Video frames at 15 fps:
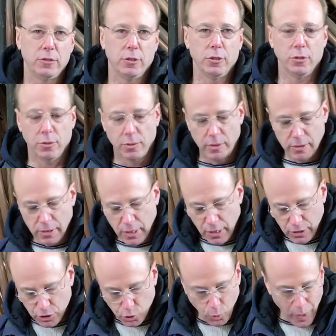to
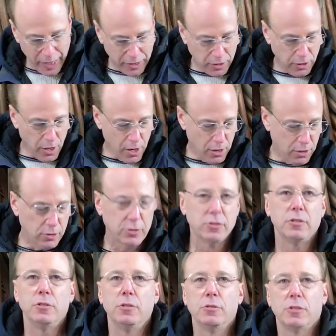sweat
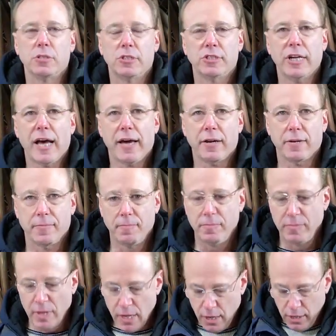closed using solder.
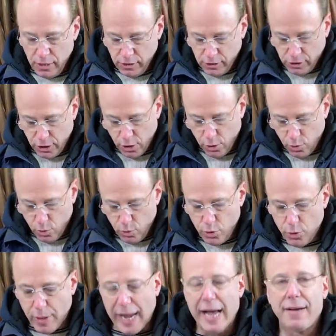So
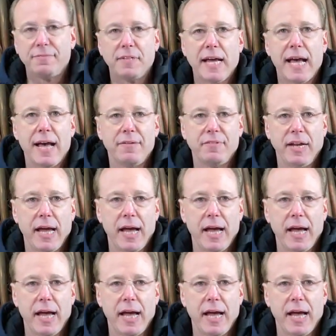you have to have an